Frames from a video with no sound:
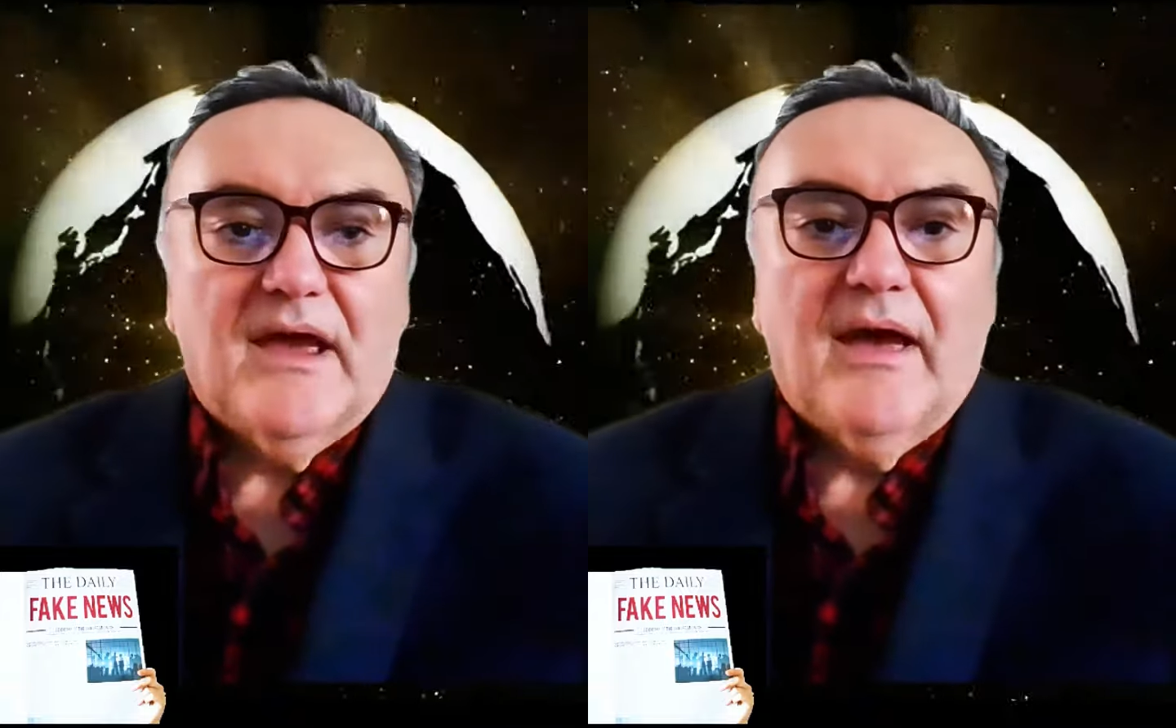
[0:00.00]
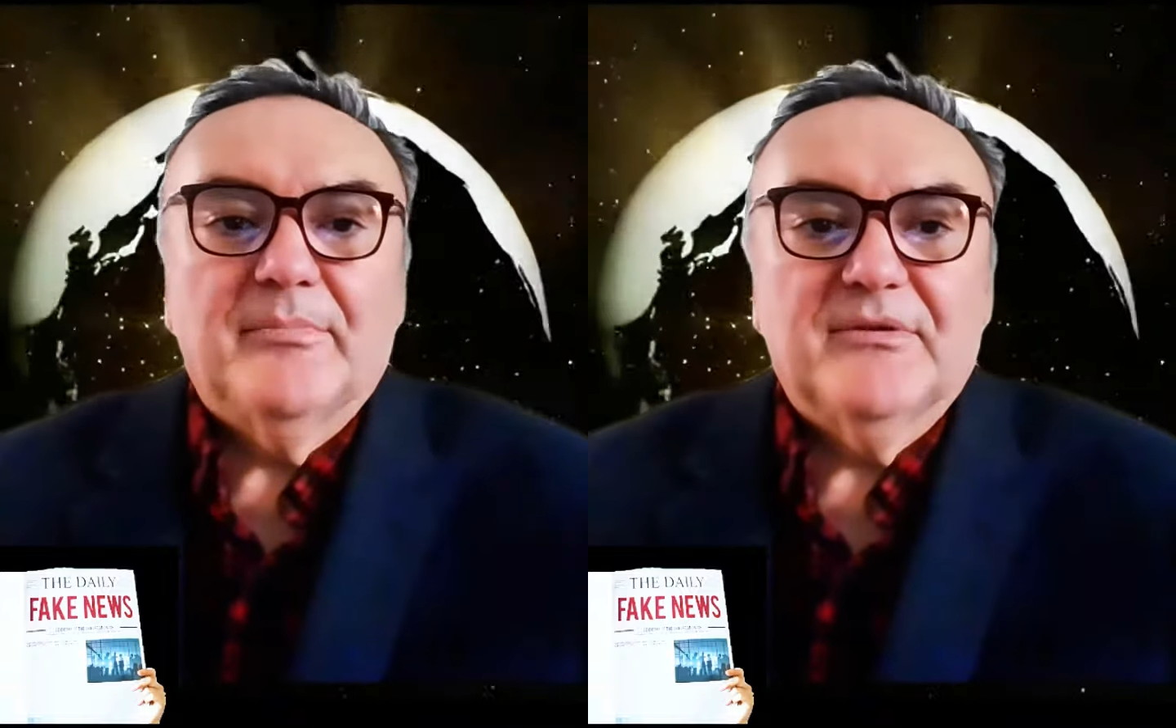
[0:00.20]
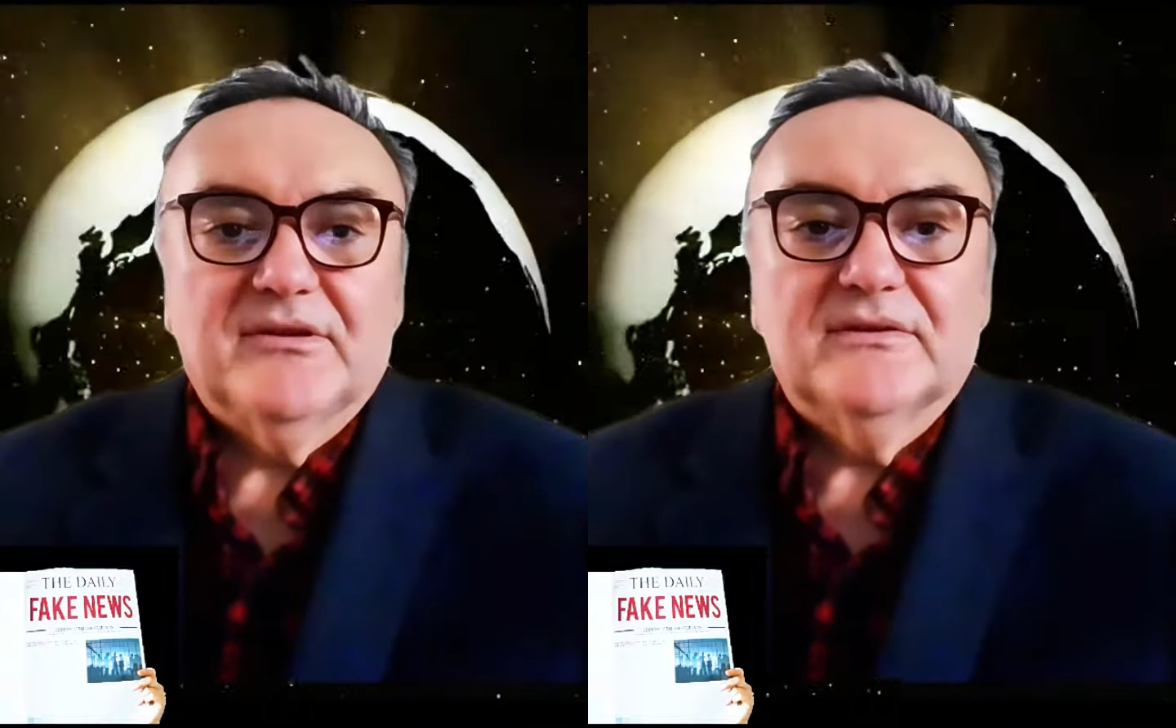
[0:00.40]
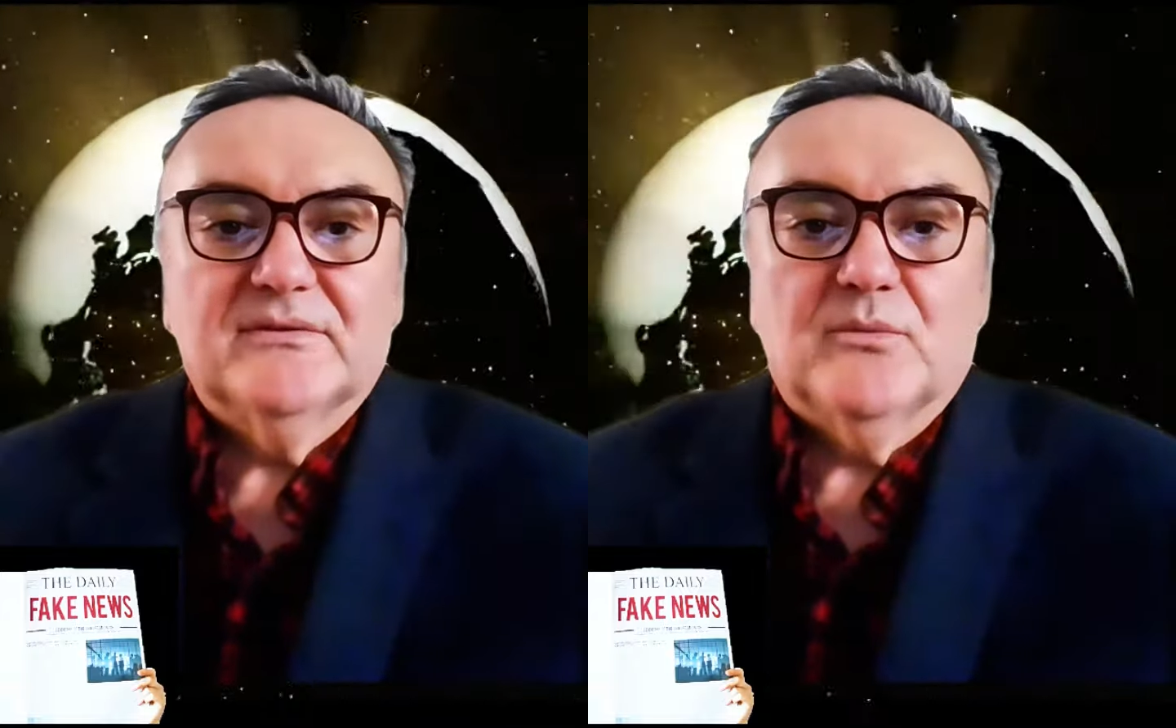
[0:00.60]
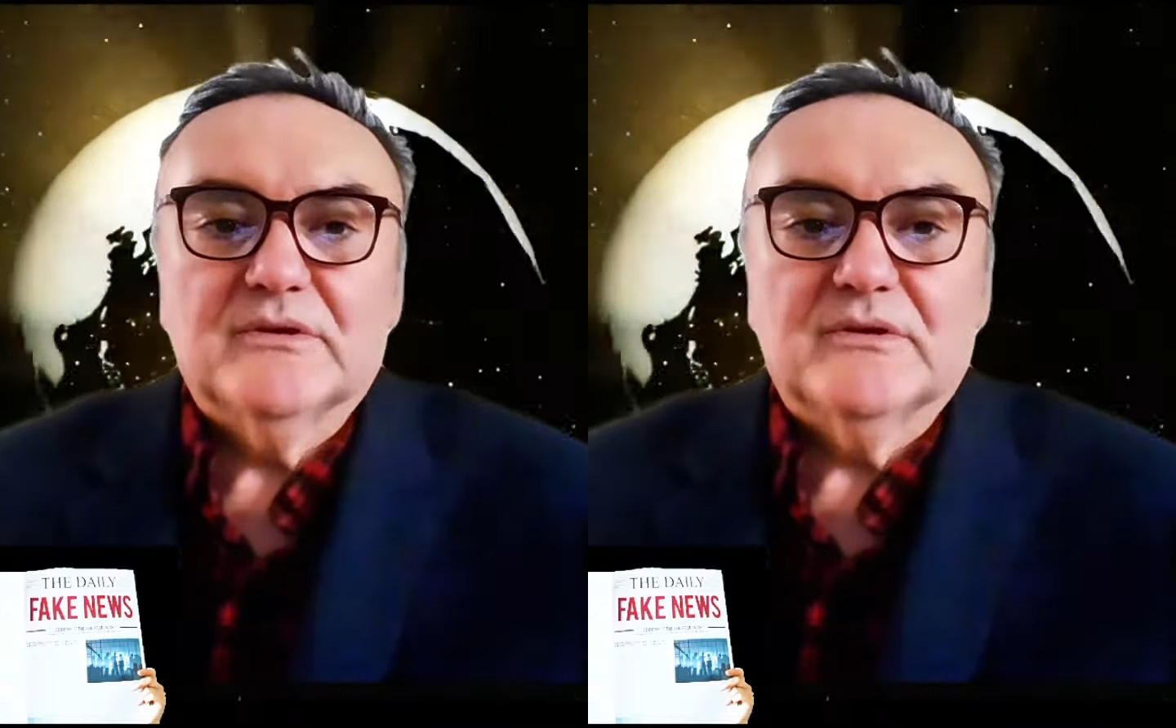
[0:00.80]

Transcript: happening in the